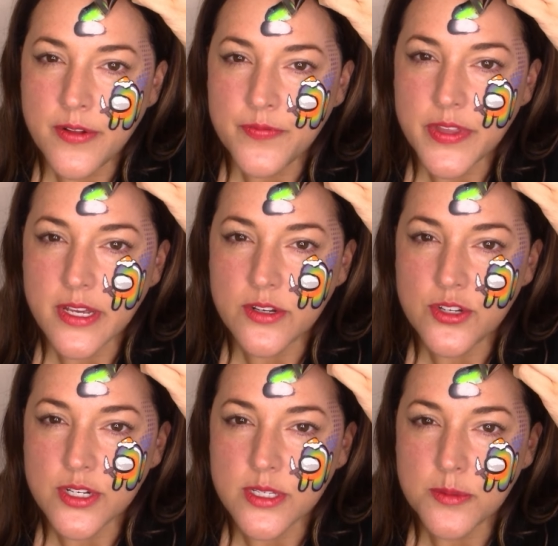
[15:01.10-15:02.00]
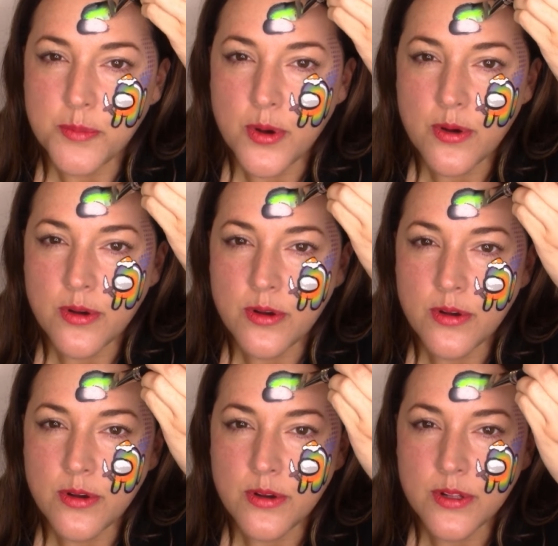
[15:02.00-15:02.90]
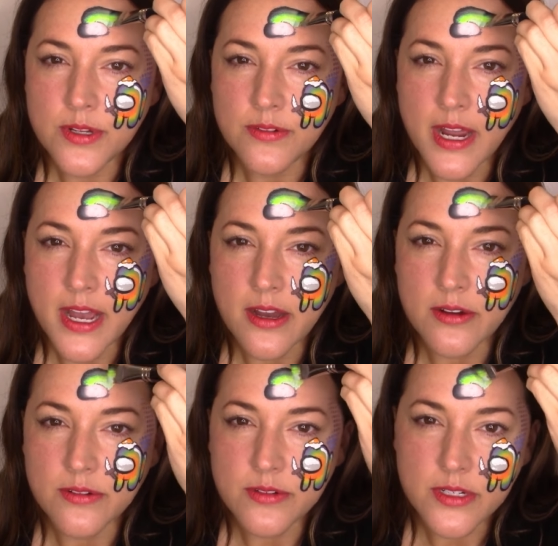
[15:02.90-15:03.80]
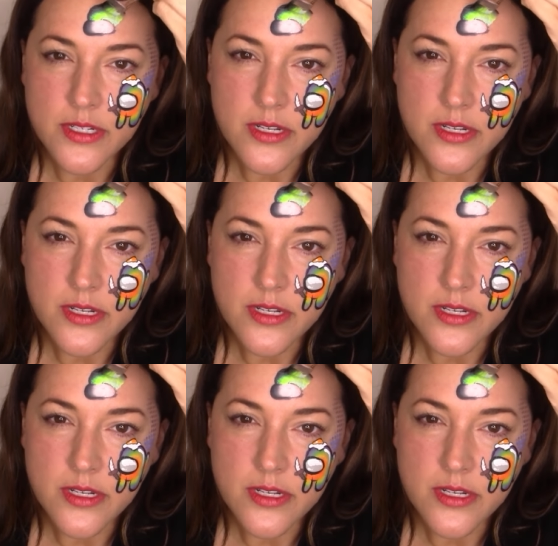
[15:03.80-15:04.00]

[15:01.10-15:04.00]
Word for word: and just pull around